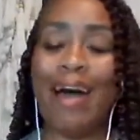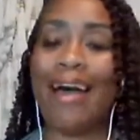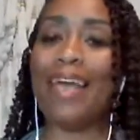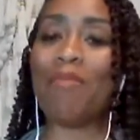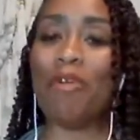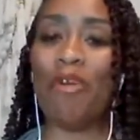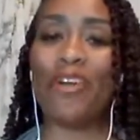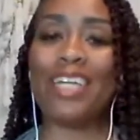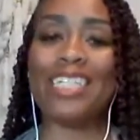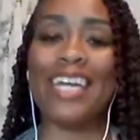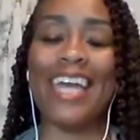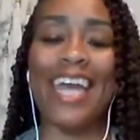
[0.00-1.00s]
I am
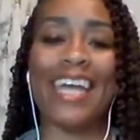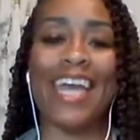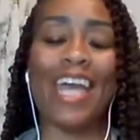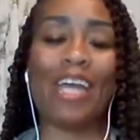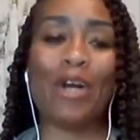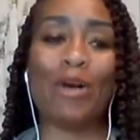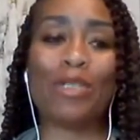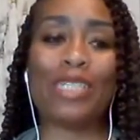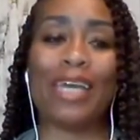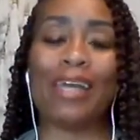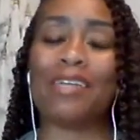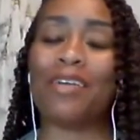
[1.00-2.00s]
Corey J, aka
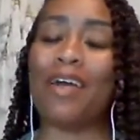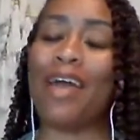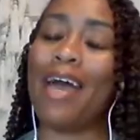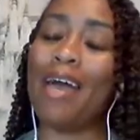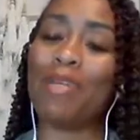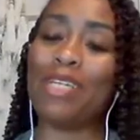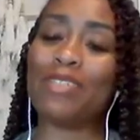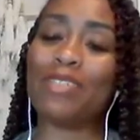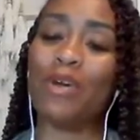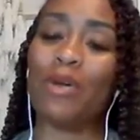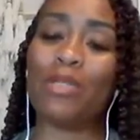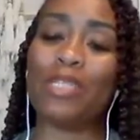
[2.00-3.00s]
Coach K, your
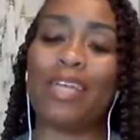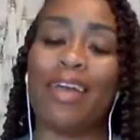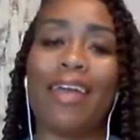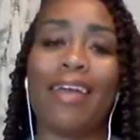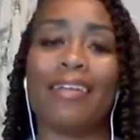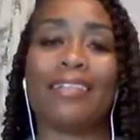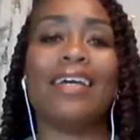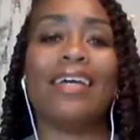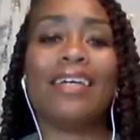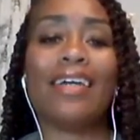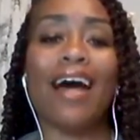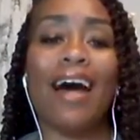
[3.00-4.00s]
happiness coach, and
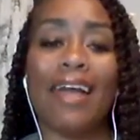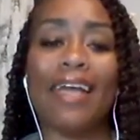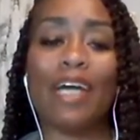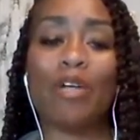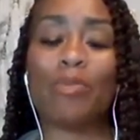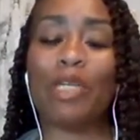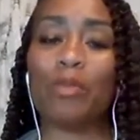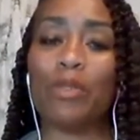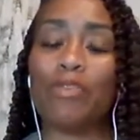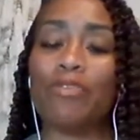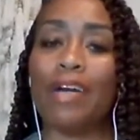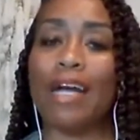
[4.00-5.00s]
I help
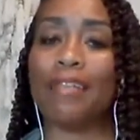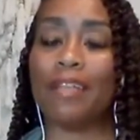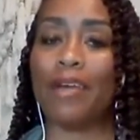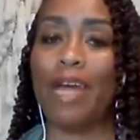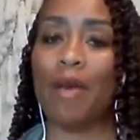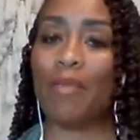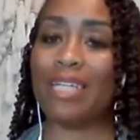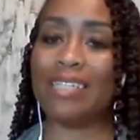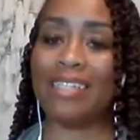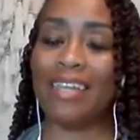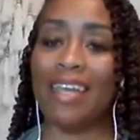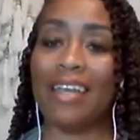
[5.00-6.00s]
people find their
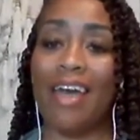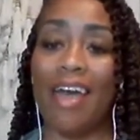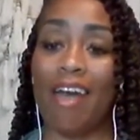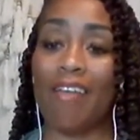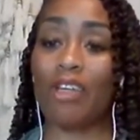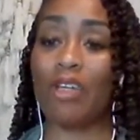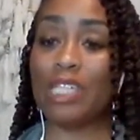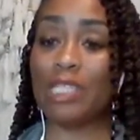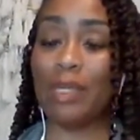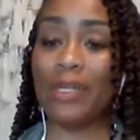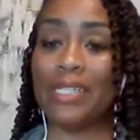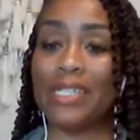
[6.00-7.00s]
happiness again after
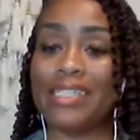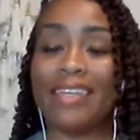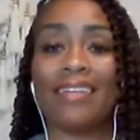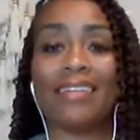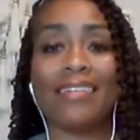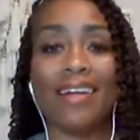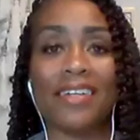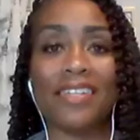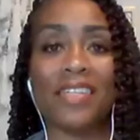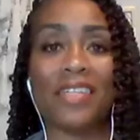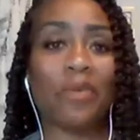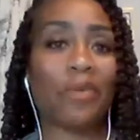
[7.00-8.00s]
experiencing
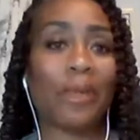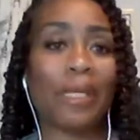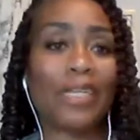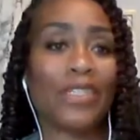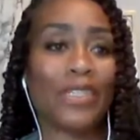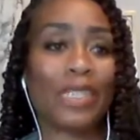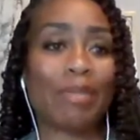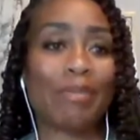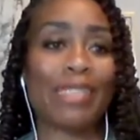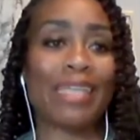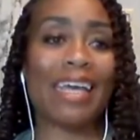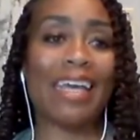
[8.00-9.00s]
toxic
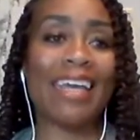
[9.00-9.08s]
relationships.